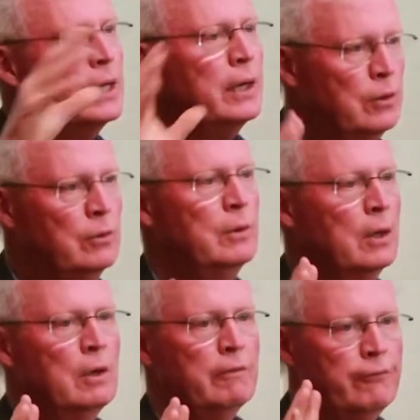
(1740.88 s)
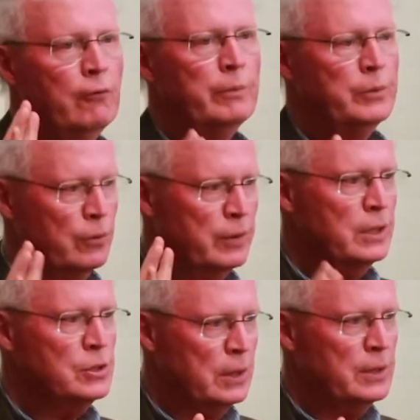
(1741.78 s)
that's how you formed your
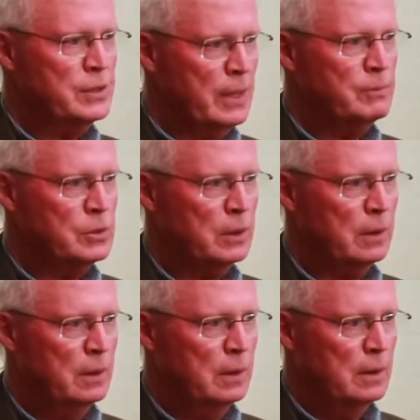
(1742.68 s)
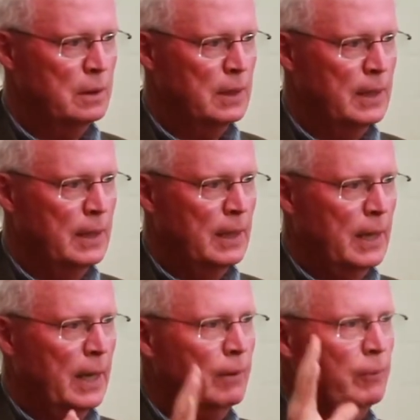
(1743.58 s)
initial assumption.
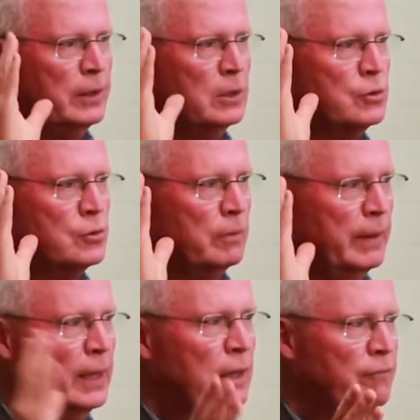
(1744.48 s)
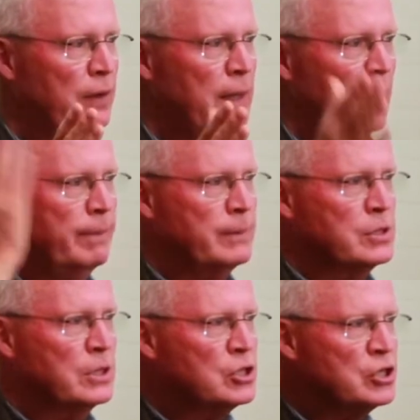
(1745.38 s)
And when the traumatic event
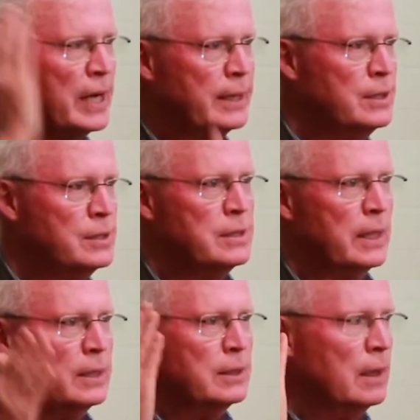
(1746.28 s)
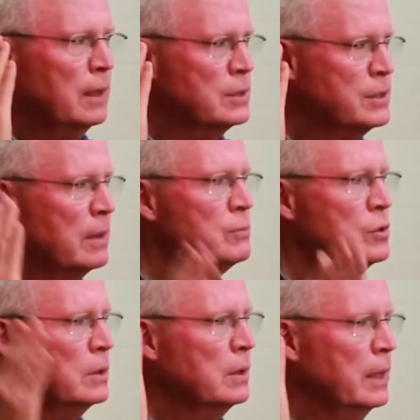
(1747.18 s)
happens, it shatters that
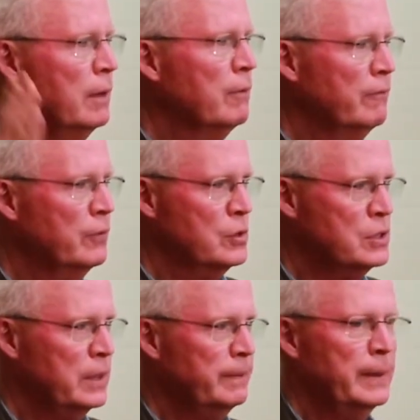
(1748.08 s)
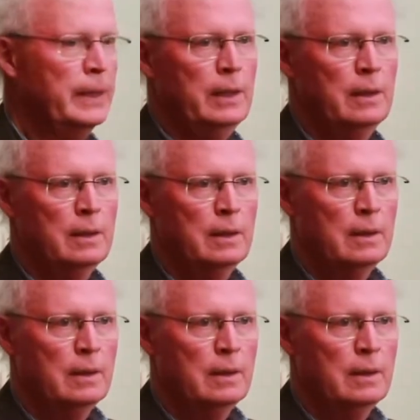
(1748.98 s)
assumption irreversibly.